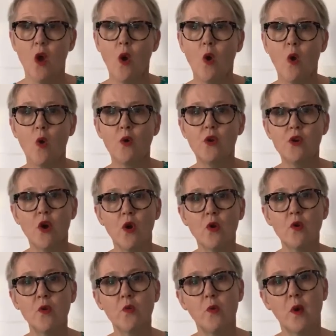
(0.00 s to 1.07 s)
or
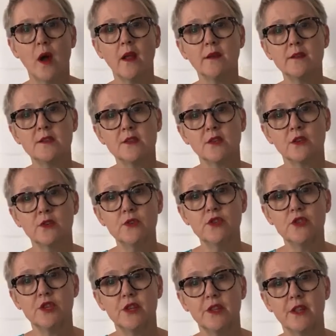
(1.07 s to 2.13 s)
no one
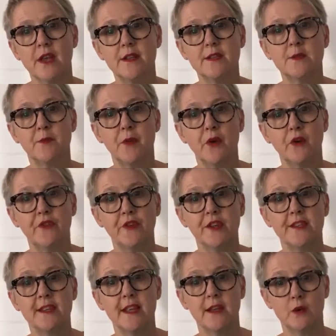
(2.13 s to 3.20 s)
solution that is
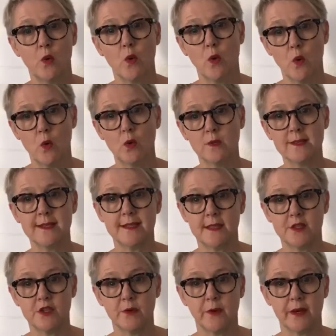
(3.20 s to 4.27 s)
perfect in all
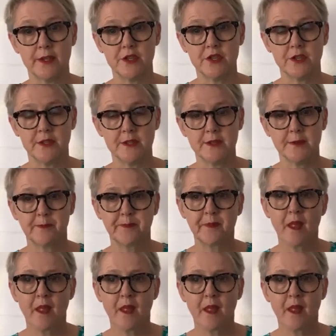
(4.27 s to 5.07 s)
situations.